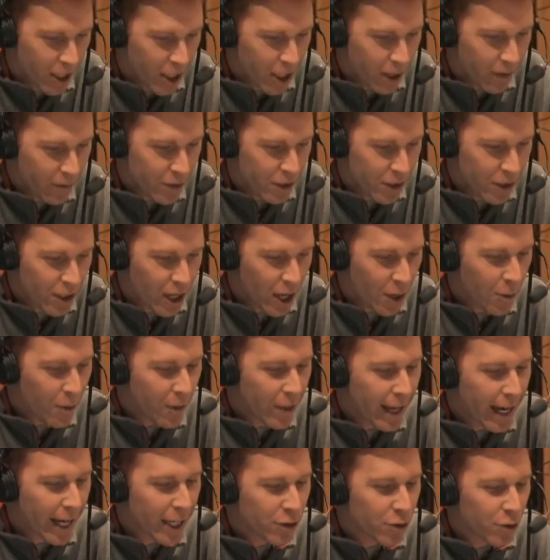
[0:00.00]
You have stuck with
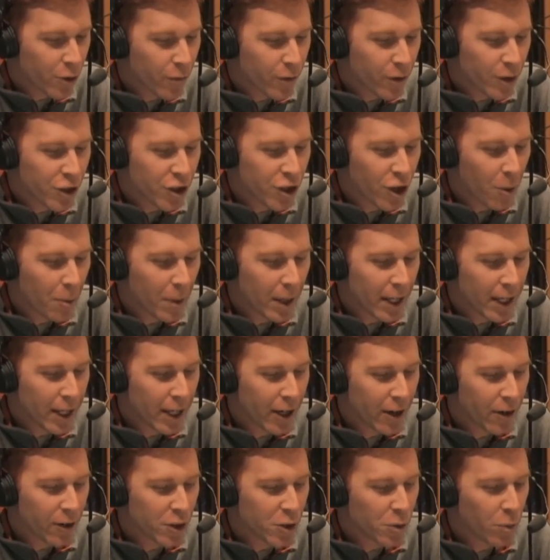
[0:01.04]
Andrew for so many
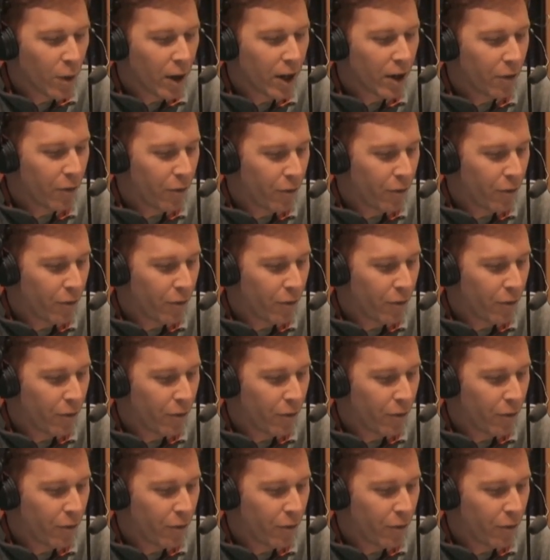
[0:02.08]
years. What a